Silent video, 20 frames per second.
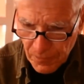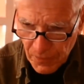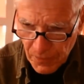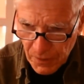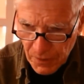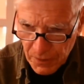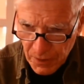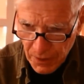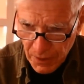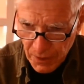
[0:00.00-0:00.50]

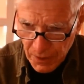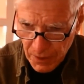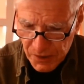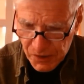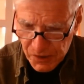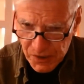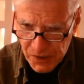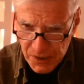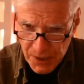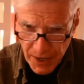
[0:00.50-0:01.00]
And I
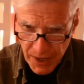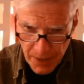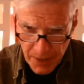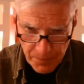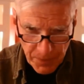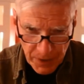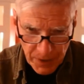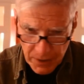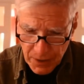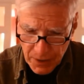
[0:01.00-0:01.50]
see that,
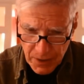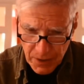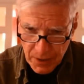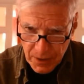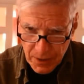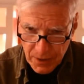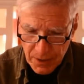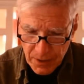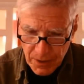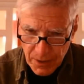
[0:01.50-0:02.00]
but
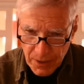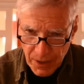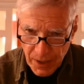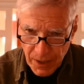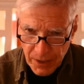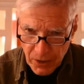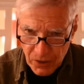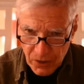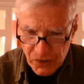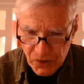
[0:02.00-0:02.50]
I
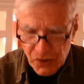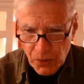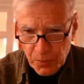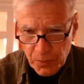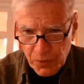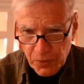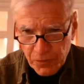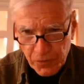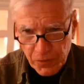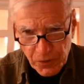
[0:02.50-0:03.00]
also
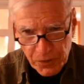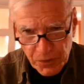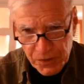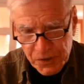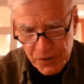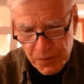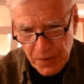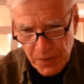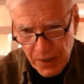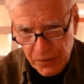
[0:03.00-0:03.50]
prefer this
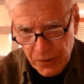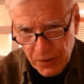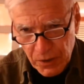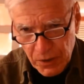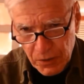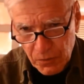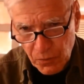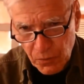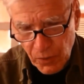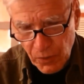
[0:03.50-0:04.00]
method
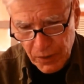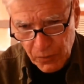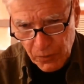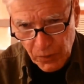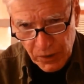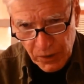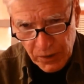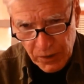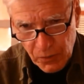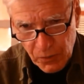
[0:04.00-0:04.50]
when
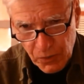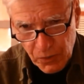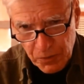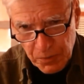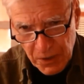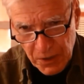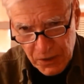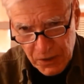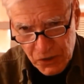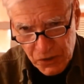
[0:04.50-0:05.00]
working with
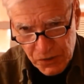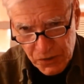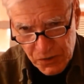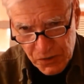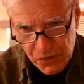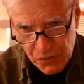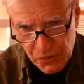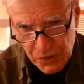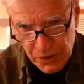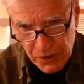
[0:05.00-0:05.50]
patients'
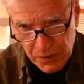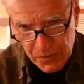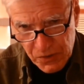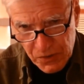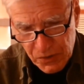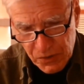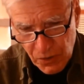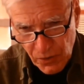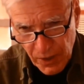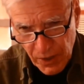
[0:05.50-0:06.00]
dreams.
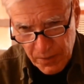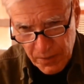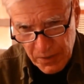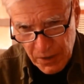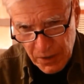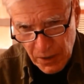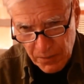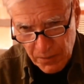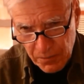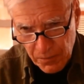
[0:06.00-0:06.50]
So I
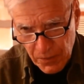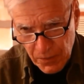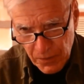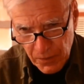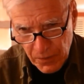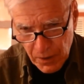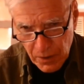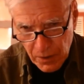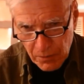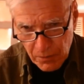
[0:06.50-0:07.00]
become
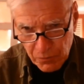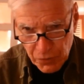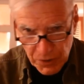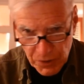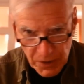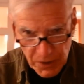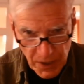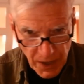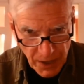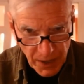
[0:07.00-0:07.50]
pretty
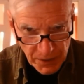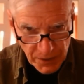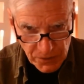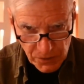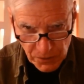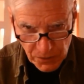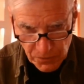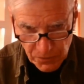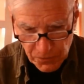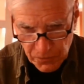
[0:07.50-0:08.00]

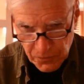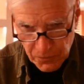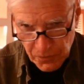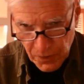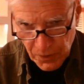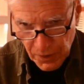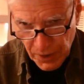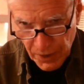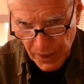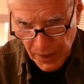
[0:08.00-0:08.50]
active. Uh,
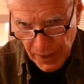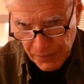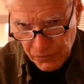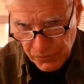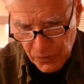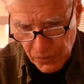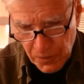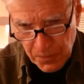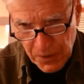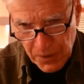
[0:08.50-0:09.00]
after the
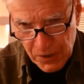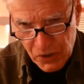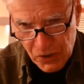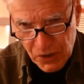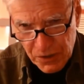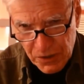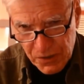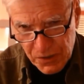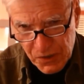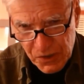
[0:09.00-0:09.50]
patient
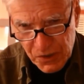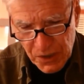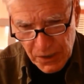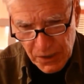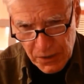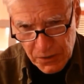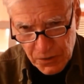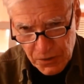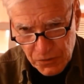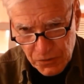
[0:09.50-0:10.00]
has stated
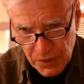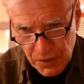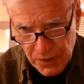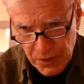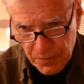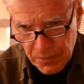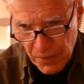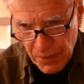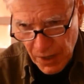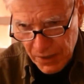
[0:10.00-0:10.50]
the
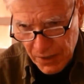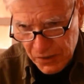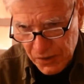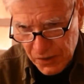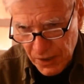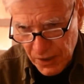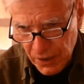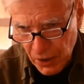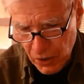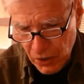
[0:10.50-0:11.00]
dream, I
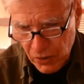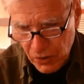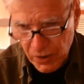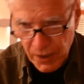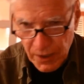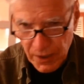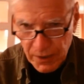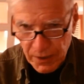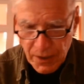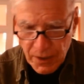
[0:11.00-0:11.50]
say,
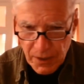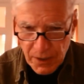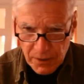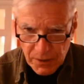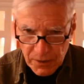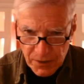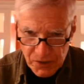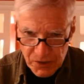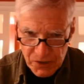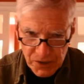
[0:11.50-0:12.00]
okay,
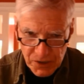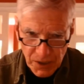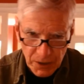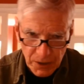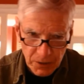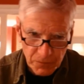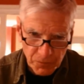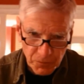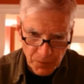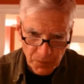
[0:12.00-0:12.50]
let's take
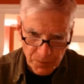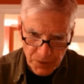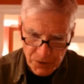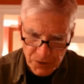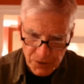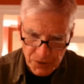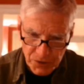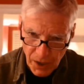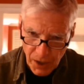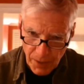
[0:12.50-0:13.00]
it from the
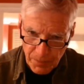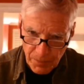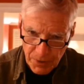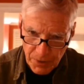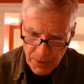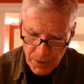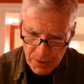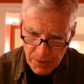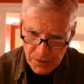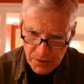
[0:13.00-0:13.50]
top.
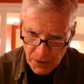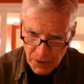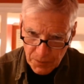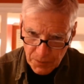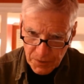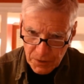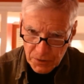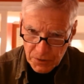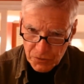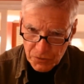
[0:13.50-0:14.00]
Tell me
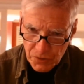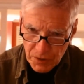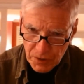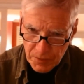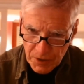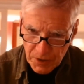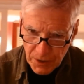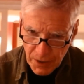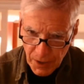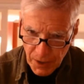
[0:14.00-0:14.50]
the dream
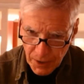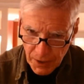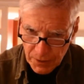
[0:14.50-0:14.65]
again.